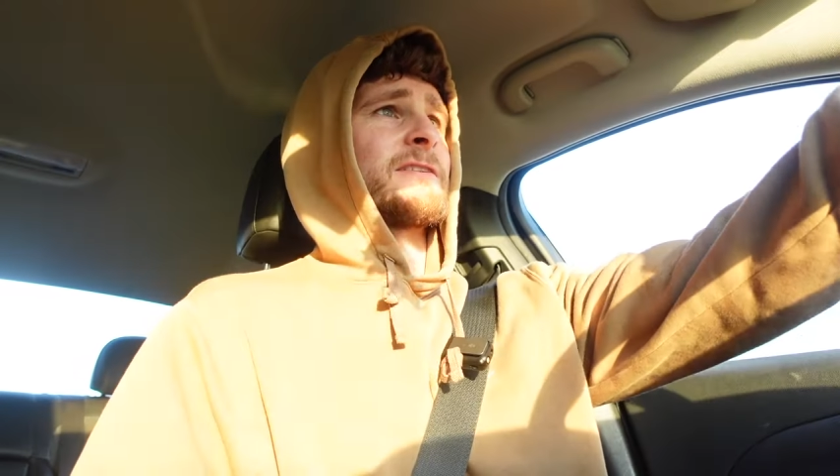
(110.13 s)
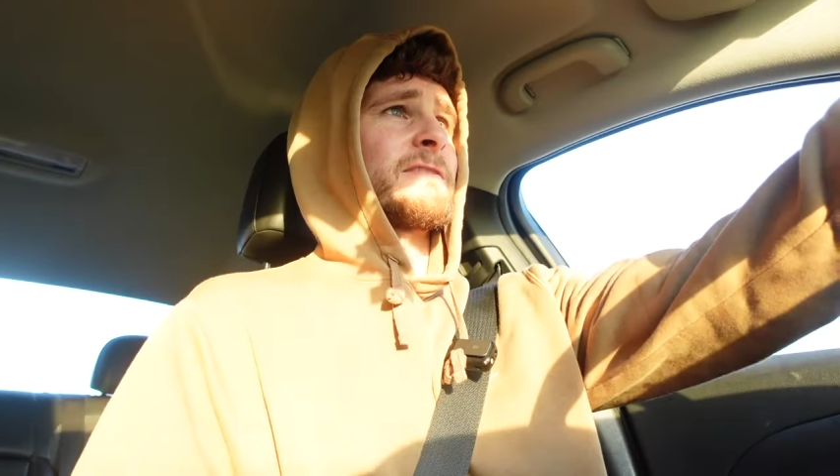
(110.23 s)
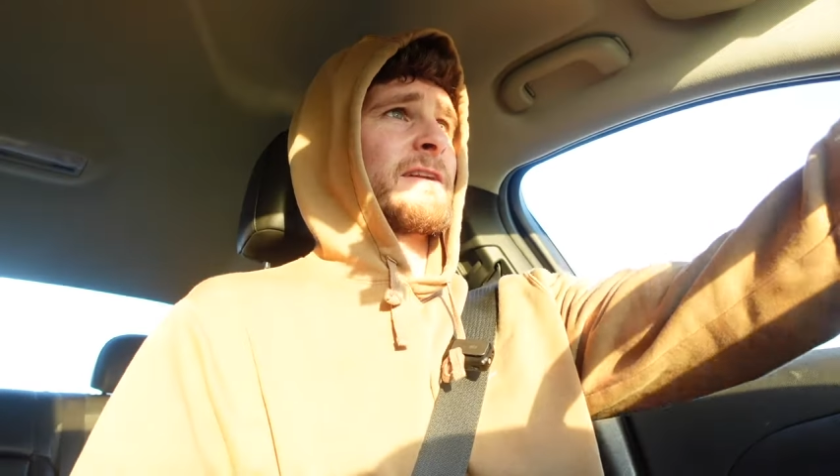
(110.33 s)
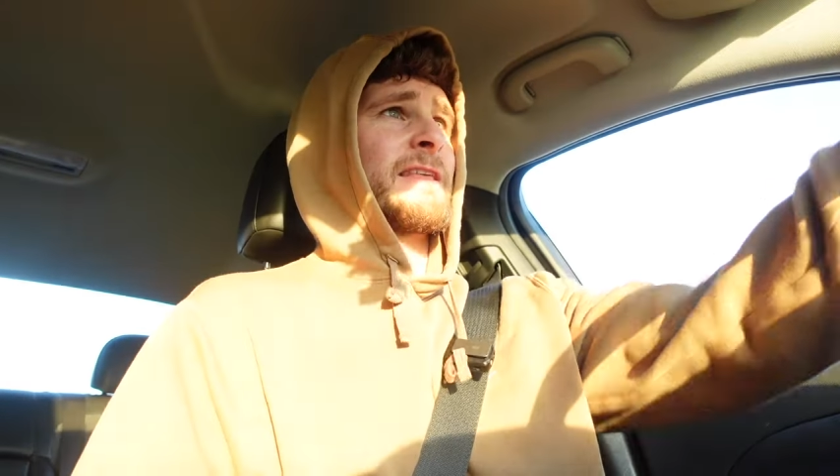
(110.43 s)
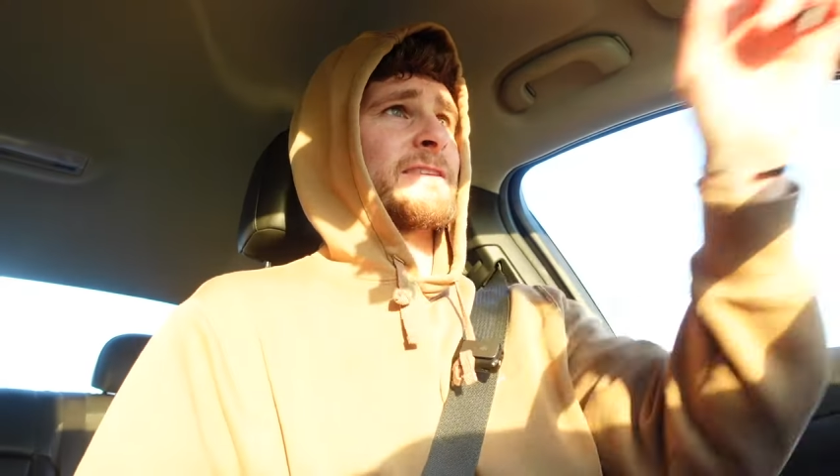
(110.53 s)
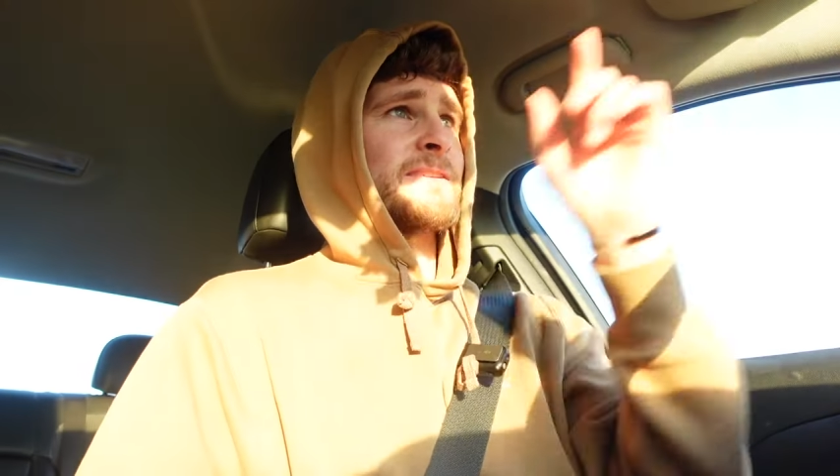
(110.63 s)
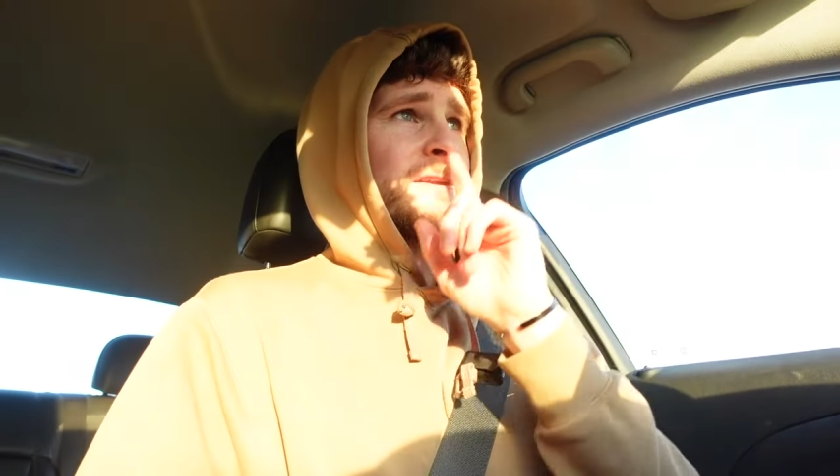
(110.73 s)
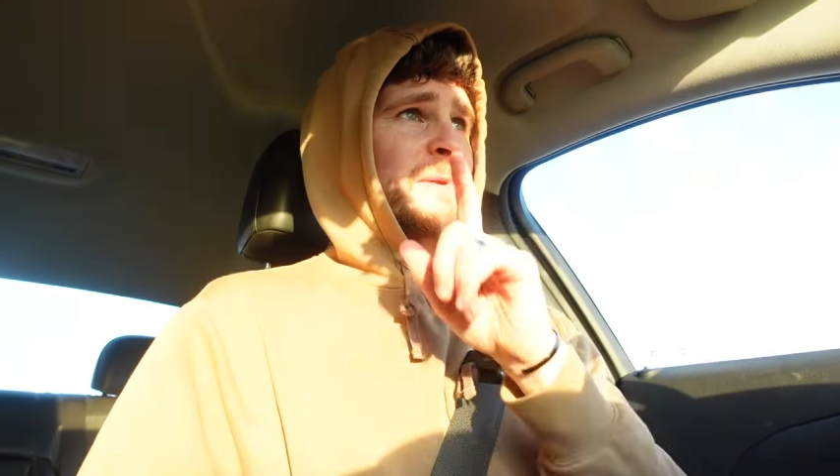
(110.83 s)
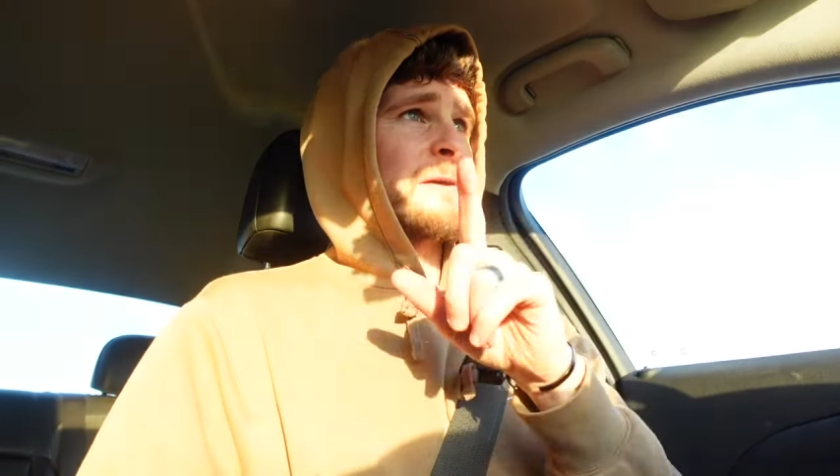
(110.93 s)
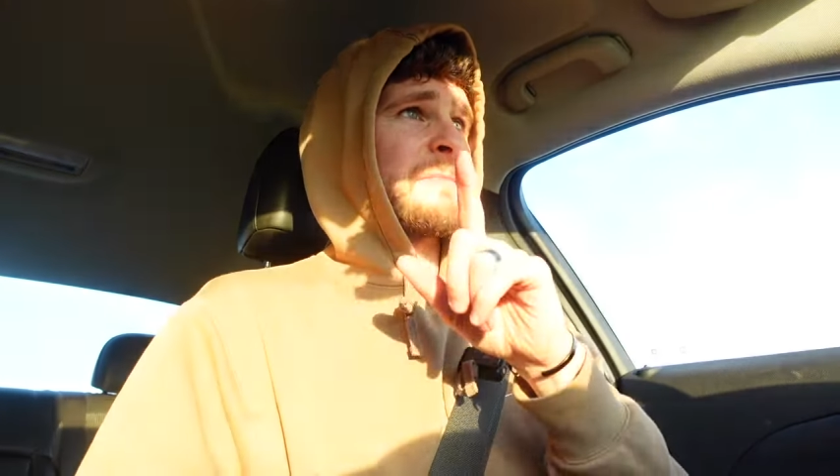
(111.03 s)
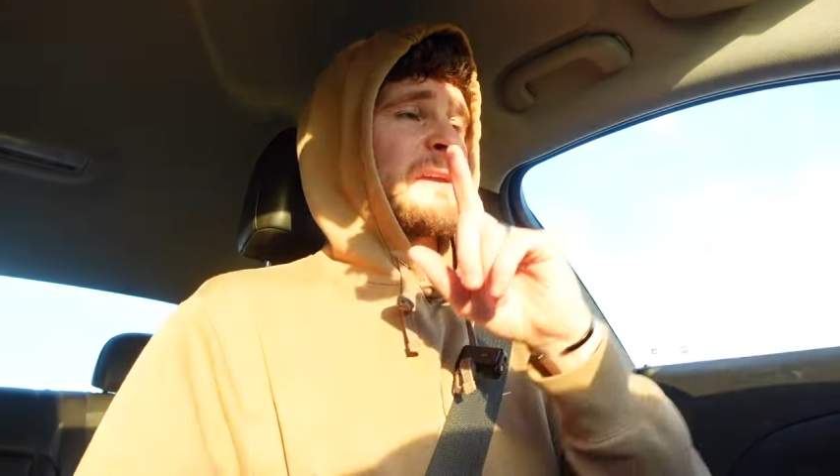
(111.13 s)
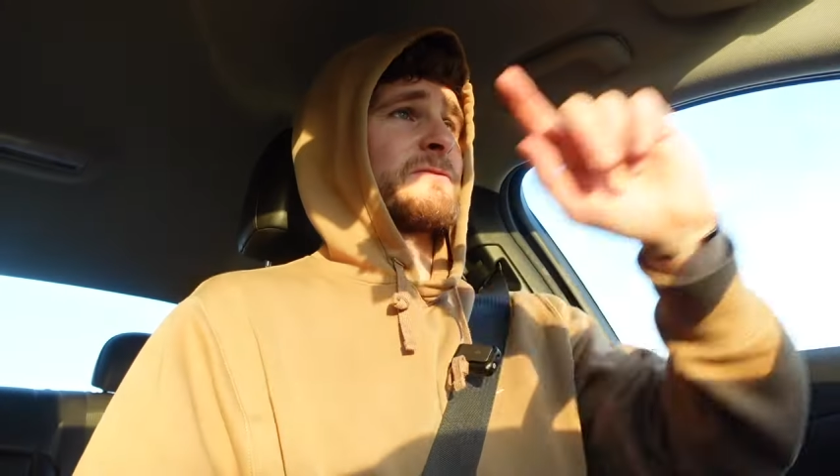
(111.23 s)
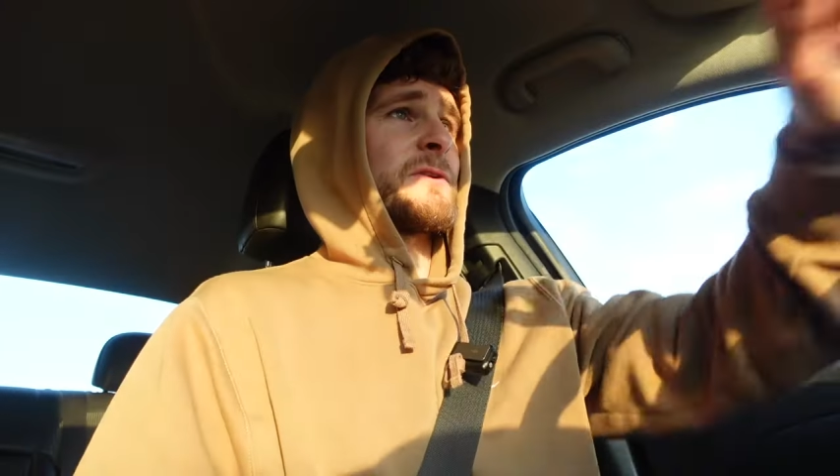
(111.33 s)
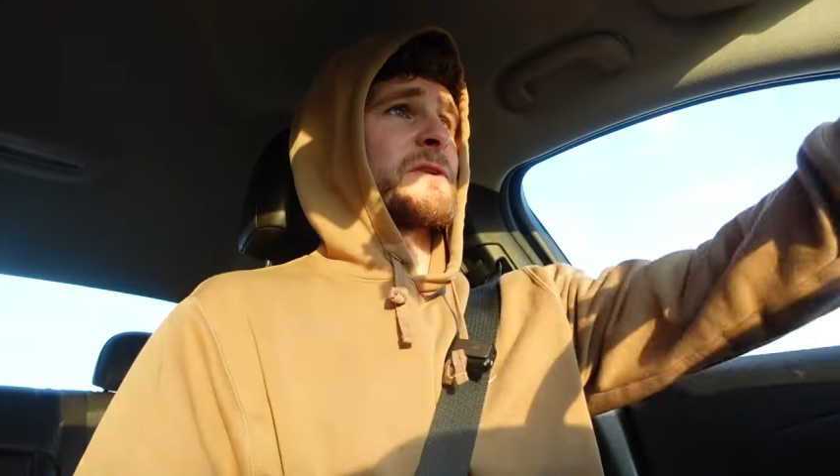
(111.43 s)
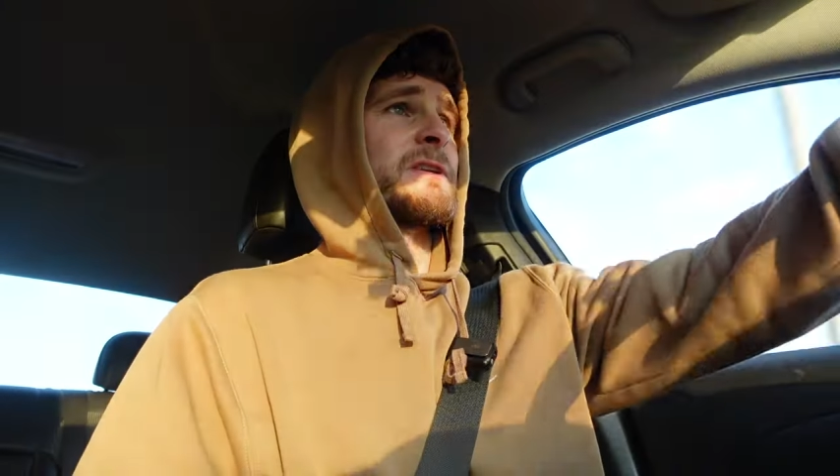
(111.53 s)
All right, that's going to be our main
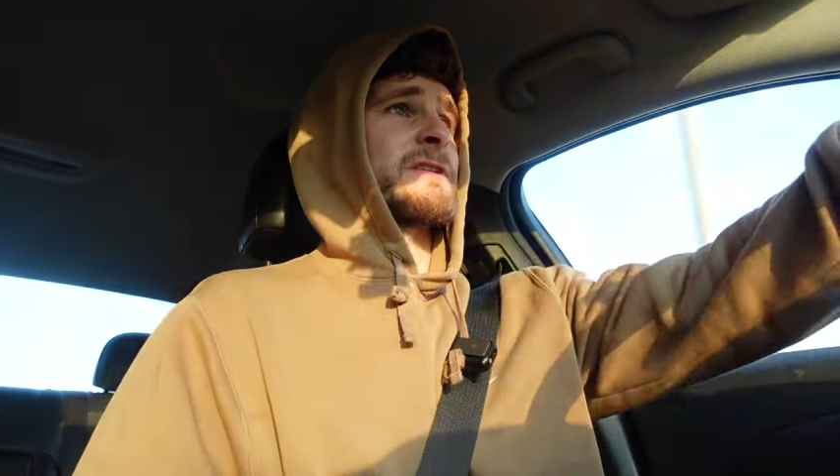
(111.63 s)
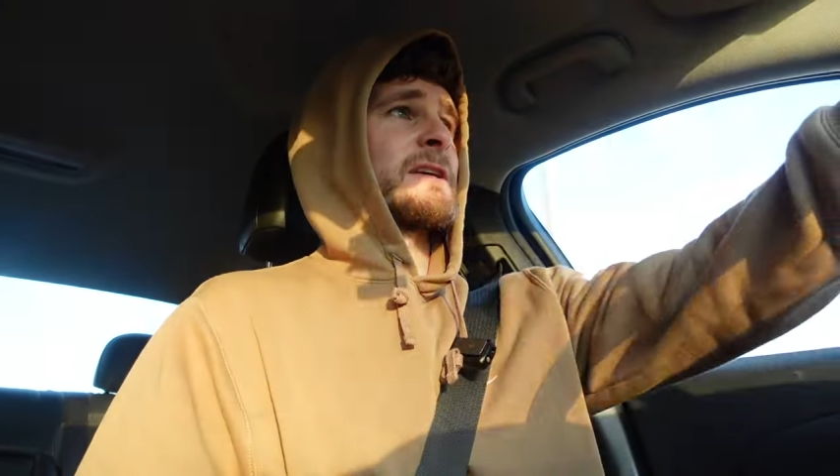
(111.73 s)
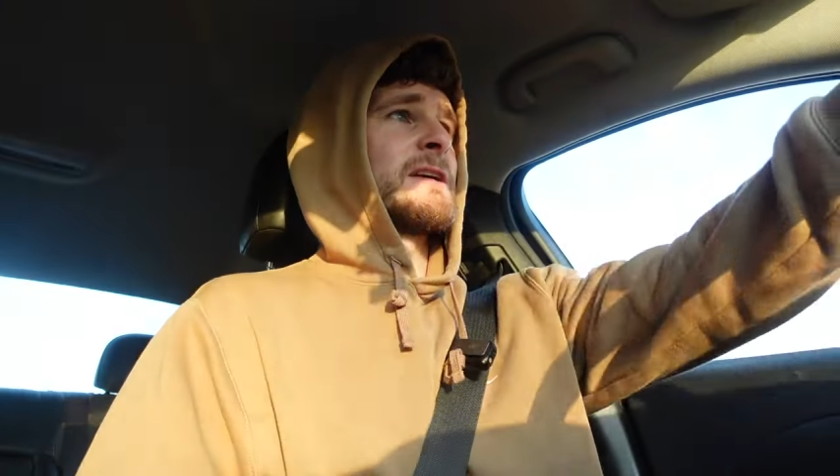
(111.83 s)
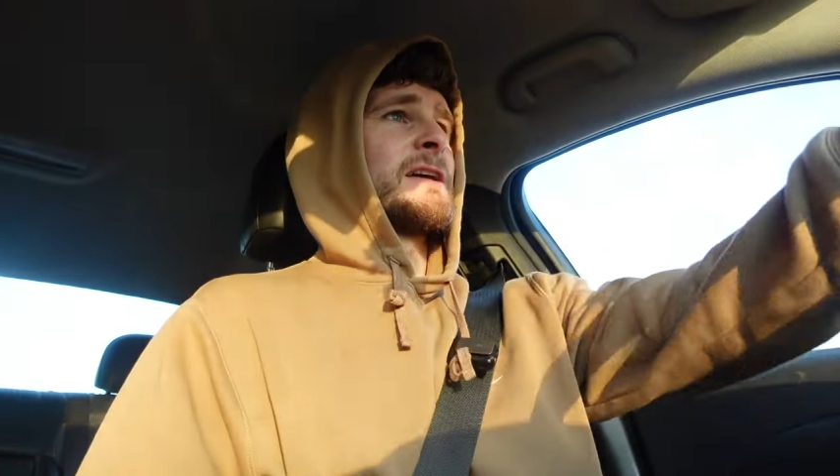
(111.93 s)
focus.